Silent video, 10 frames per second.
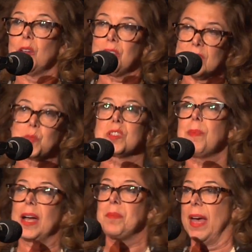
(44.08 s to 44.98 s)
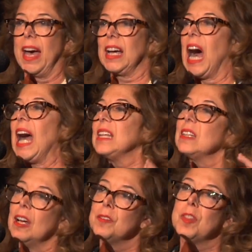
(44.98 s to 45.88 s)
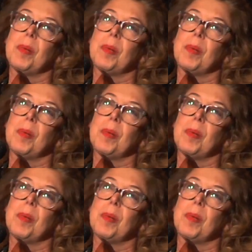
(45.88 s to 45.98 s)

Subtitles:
this was my bag. I love the